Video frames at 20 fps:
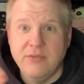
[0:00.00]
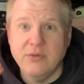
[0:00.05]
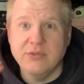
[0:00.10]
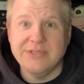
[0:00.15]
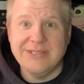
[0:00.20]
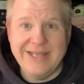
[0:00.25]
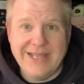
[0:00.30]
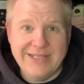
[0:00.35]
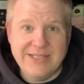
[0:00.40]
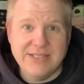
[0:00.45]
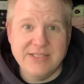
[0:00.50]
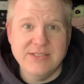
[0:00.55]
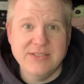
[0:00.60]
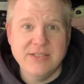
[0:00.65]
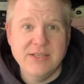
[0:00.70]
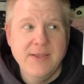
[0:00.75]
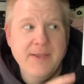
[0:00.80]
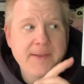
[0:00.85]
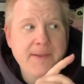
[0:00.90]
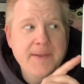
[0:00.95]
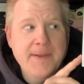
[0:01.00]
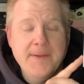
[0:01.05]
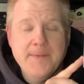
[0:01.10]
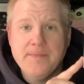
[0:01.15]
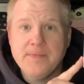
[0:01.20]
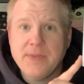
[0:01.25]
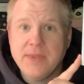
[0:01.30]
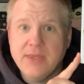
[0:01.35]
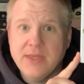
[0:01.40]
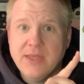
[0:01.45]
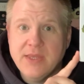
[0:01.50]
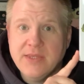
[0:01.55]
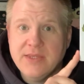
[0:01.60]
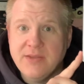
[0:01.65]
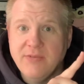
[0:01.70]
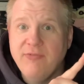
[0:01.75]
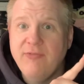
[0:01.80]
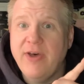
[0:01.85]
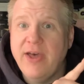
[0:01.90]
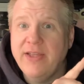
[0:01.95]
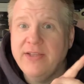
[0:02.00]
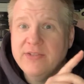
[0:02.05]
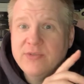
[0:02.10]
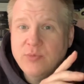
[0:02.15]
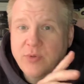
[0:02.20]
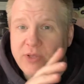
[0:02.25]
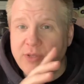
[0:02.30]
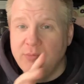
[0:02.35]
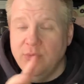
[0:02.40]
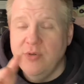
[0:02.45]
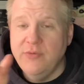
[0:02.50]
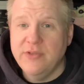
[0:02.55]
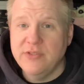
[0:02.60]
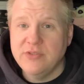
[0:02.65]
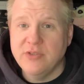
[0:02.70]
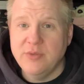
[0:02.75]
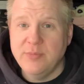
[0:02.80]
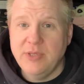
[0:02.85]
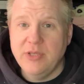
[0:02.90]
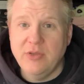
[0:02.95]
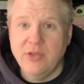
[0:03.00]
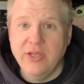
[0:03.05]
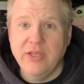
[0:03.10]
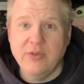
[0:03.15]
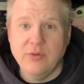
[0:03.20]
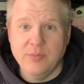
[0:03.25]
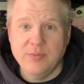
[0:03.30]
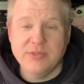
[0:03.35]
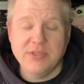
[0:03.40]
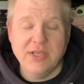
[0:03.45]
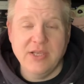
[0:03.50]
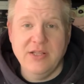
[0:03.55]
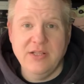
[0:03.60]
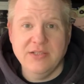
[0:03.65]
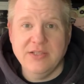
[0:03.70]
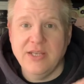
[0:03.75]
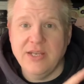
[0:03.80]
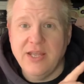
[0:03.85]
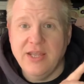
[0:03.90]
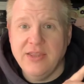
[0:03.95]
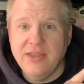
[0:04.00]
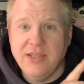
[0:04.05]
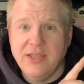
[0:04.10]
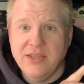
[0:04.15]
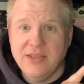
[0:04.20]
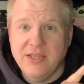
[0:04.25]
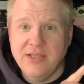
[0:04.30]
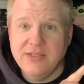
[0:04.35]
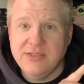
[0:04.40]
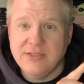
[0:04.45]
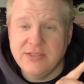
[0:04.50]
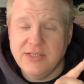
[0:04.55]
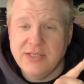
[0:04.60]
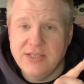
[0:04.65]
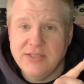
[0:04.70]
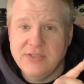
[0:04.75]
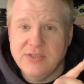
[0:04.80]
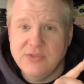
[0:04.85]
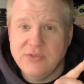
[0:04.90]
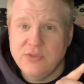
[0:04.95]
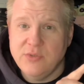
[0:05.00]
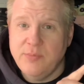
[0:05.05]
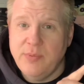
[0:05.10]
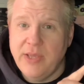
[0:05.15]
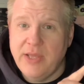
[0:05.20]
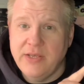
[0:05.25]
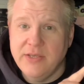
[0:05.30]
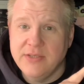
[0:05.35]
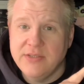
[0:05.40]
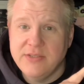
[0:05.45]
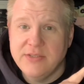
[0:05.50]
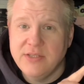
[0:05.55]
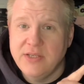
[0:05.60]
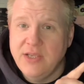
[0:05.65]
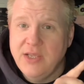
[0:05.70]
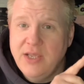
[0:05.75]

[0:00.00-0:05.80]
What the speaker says: letters defines what the movie's going to be like upscaled, and I think this is stupendous.